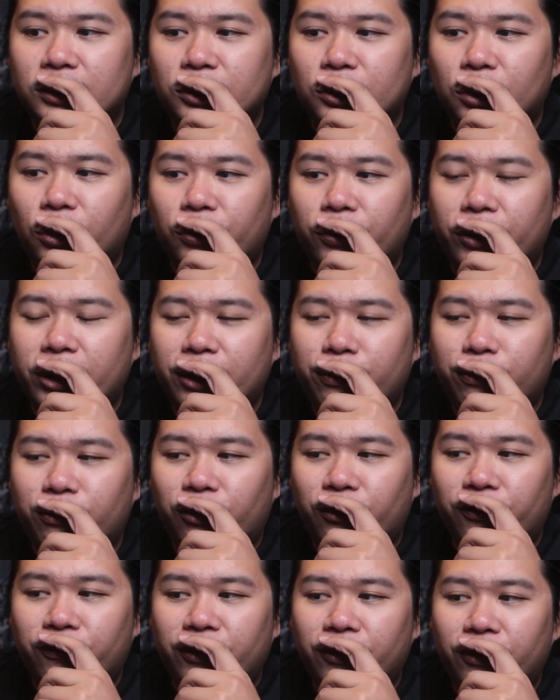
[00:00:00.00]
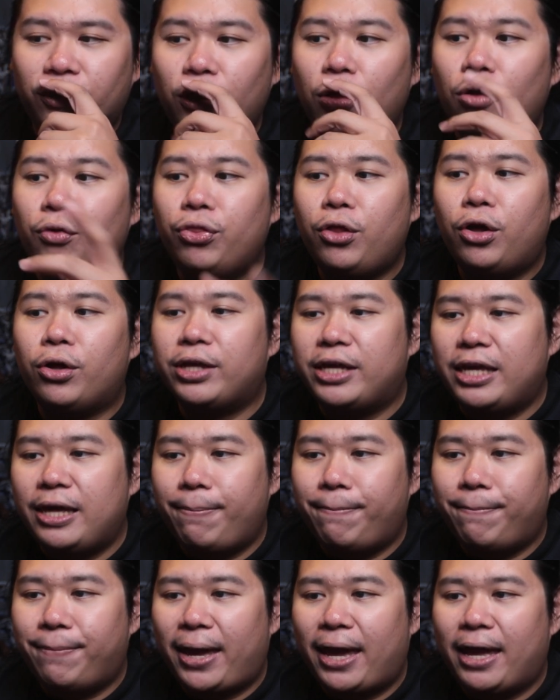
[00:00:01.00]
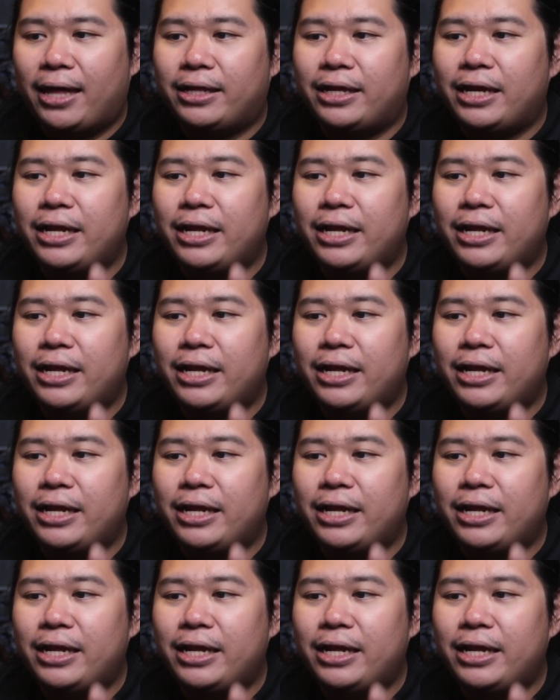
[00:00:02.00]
story moving, not Ginpan,